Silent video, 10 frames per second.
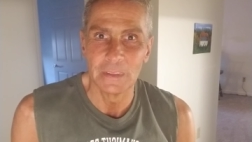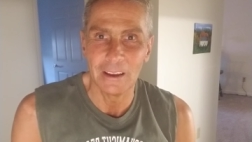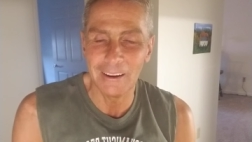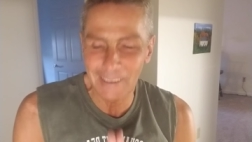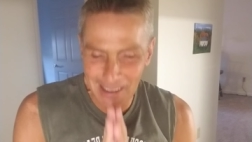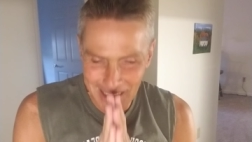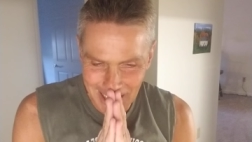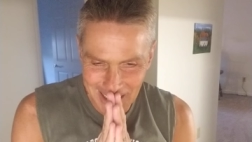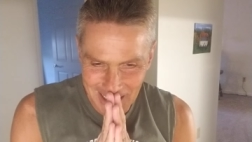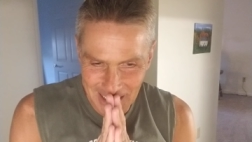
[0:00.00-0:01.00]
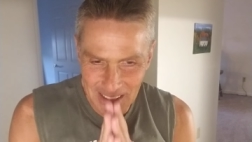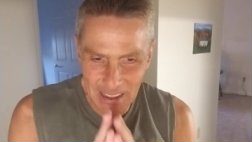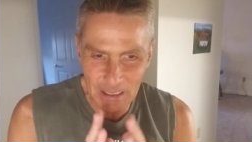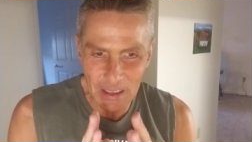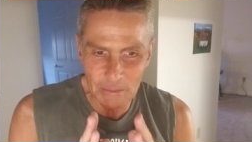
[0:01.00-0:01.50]
All right.
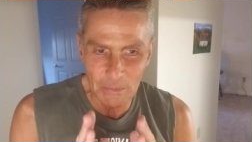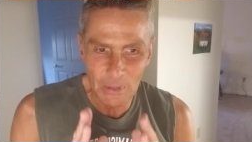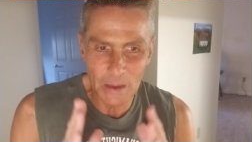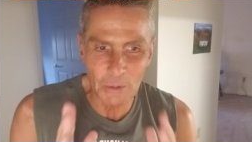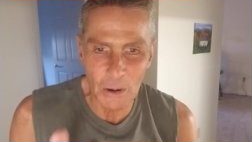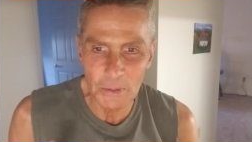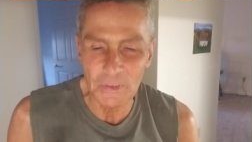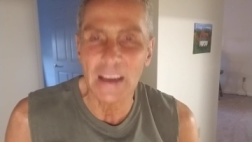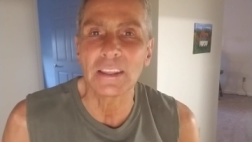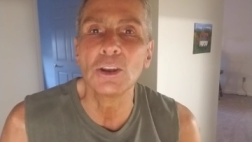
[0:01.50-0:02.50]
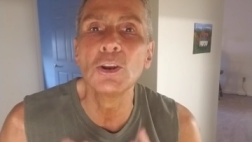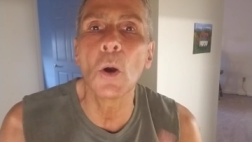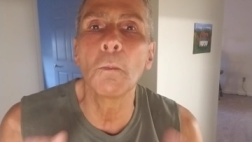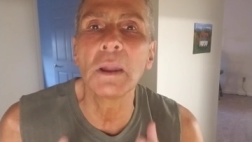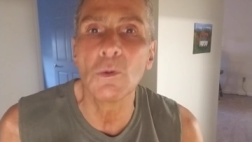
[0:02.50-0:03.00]
They, they, they brought up the fact that
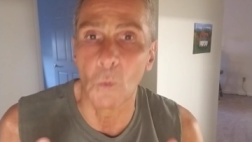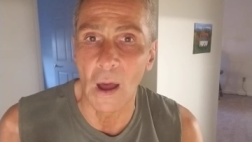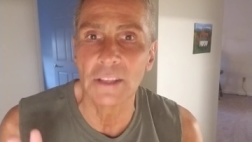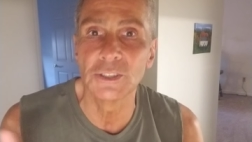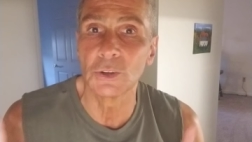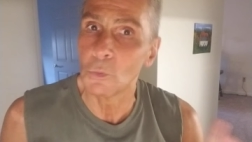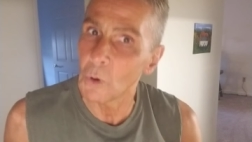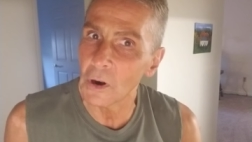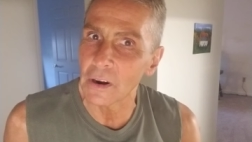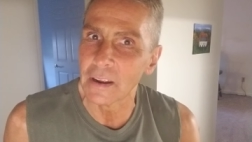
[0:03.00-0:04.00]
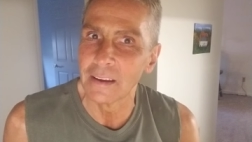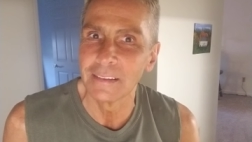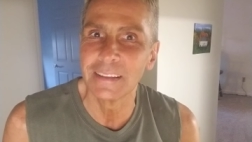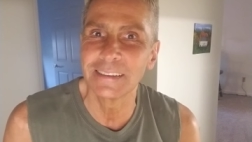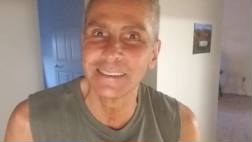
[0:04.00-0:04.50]
nobody wants to work.
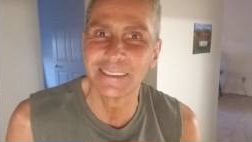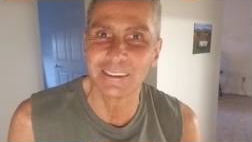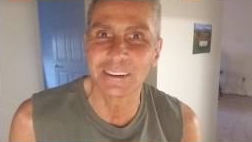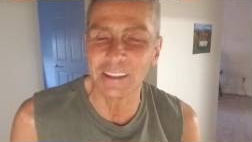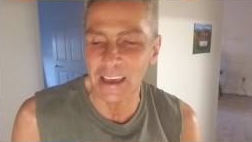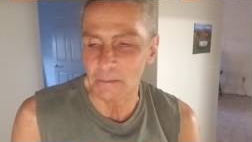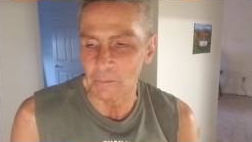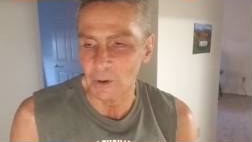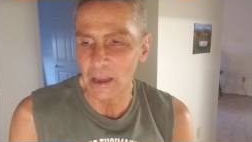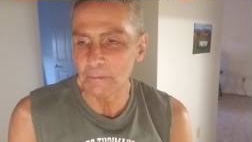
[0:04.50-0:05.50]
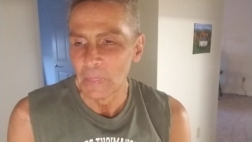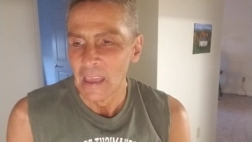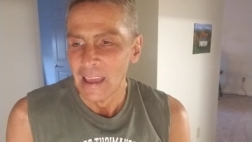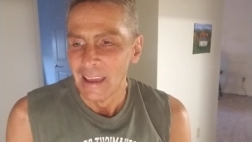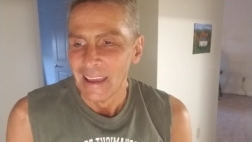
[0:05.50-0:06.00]
This is their claim, right?
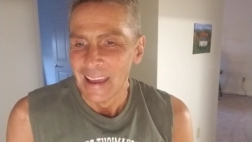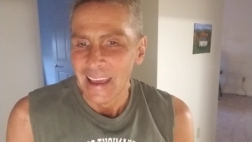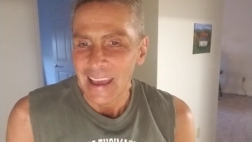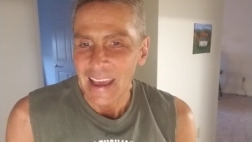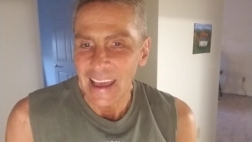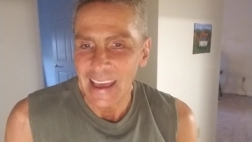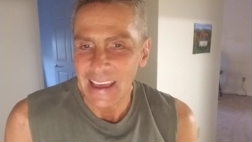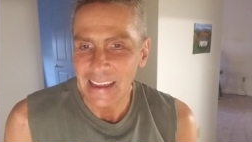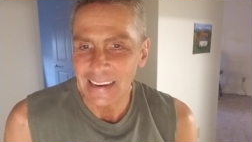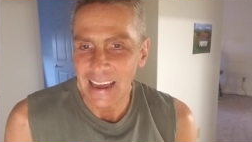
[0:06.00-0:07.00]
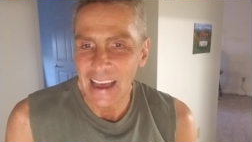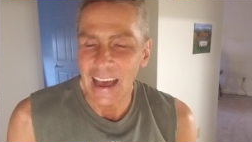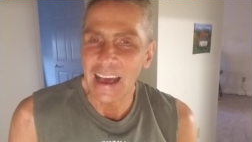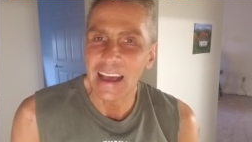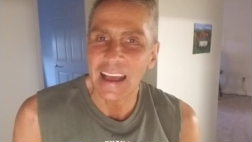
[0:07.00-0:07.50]
And I, uh,
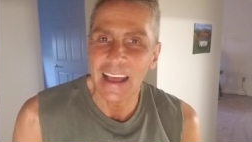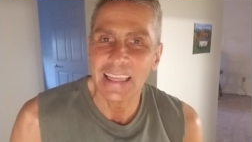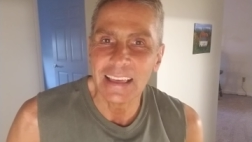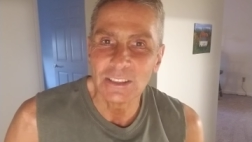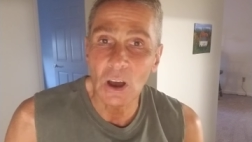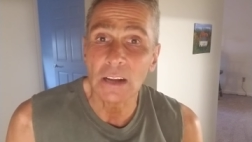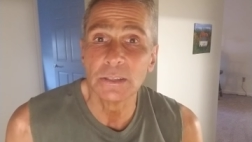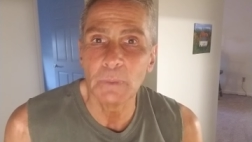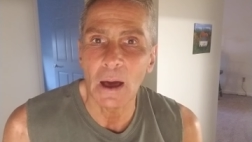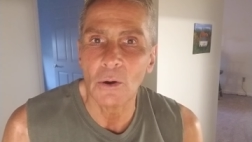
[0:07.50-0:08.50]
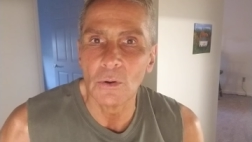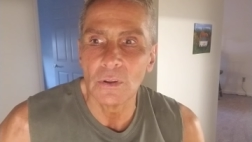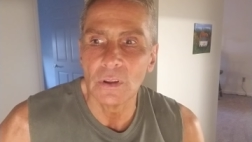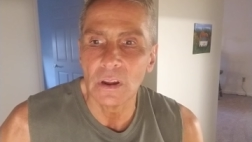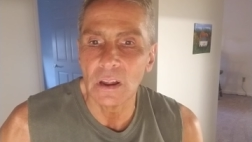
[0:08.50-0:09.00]
uh, they talked about
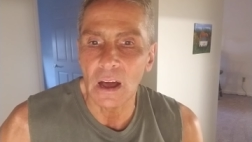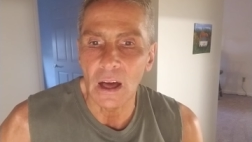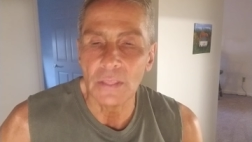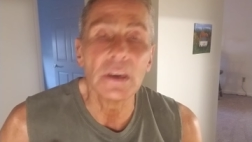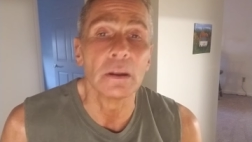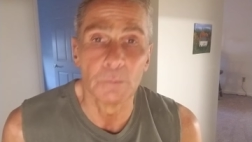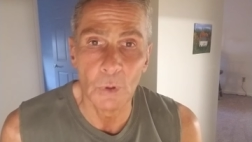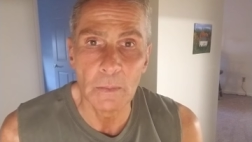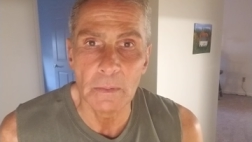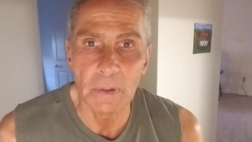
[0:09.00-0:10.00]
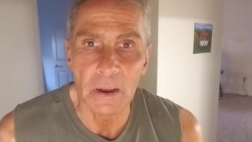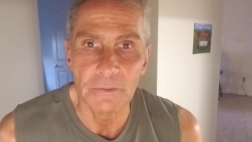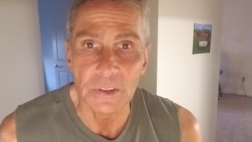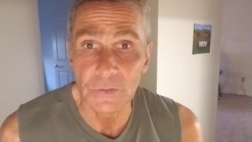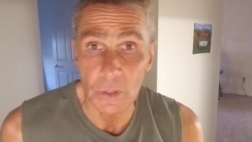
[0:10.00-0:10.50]
uh, the unemployment
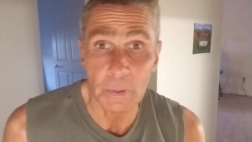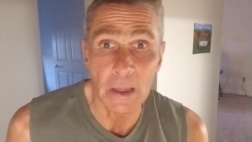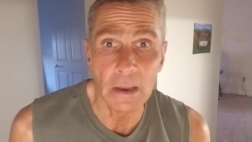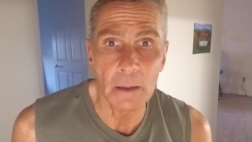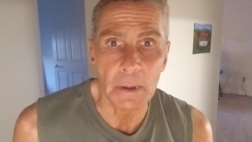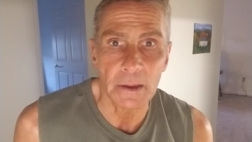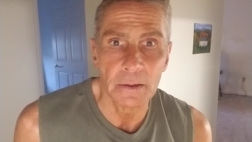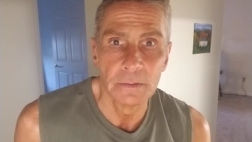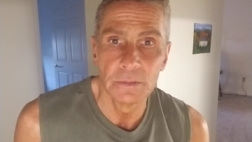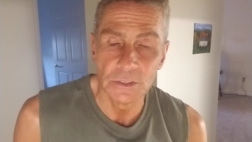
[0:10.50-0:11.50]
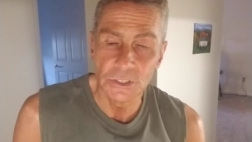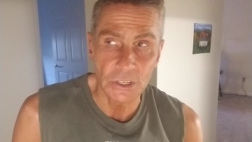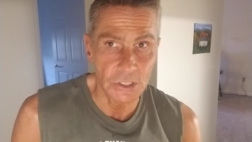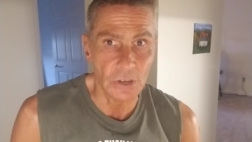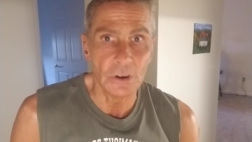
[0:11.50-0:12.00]
benefits for the pandemic, the
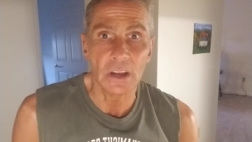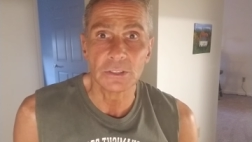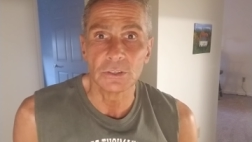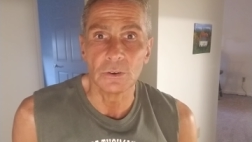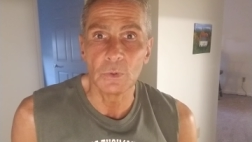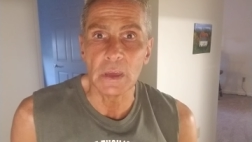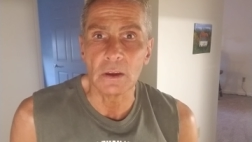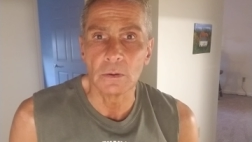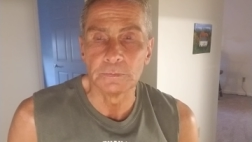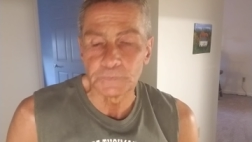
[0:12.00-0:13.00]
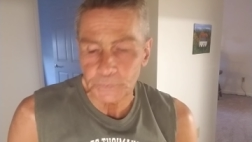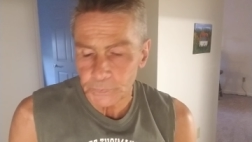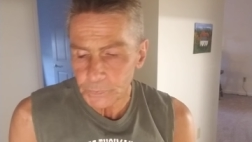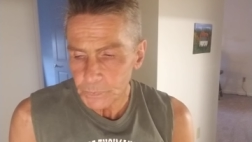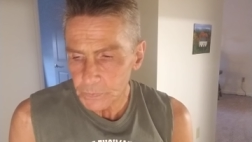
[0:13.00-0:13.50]
600 extra a week.
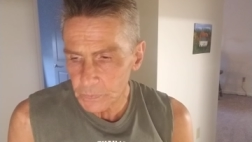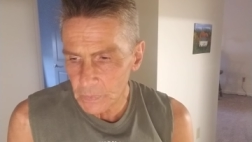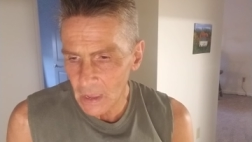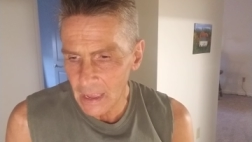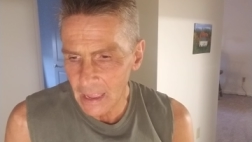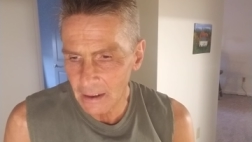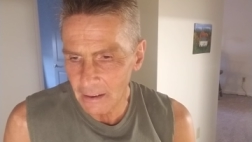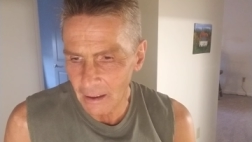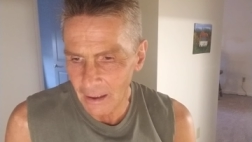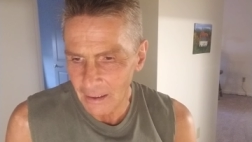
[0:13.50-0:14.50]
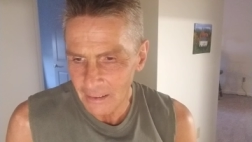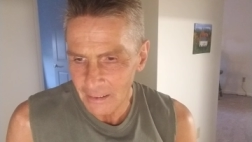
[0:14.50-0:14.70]
And uh,